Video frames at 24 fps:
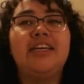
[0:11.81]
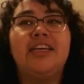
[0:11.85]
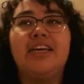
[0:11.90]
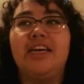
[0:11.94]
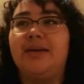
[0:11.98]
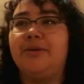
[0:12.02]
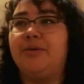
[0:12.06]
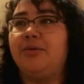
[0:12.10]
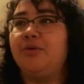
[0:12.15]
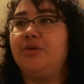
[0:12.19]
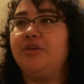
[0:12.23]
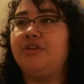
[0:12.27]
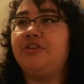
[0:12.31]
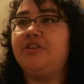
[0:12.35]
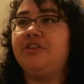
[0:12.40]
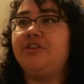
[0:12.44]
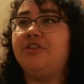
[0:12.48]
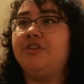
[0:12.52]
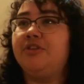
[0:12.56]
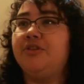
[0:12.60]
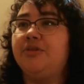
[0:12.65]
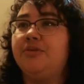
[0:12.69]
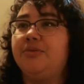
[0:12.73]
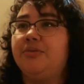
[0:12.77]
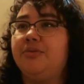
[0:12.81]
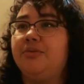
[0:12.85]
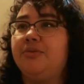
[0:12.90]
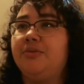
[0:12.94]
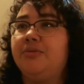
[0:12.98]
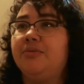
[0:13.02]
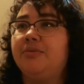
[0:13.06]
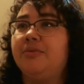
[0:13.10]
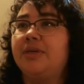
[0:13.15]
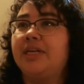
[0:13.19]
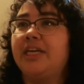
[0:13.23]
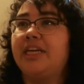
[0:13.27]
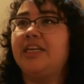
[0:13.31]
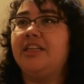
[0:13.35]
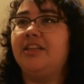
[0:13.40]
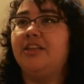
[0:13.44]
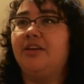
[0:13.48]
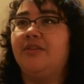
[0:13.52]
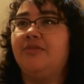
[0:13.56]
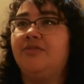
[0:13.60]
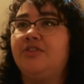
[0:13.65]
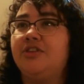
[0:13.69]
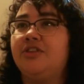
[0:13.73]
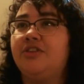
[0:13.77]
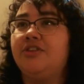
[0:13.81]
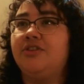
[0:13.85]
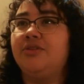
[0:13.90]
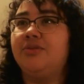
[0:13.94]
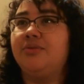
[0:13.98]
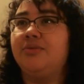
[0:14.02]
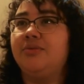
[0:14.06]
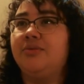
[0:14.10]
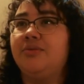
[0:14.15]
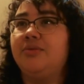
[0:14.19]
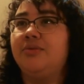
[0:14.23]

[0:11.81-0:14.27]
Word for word: am going to do what I love to do.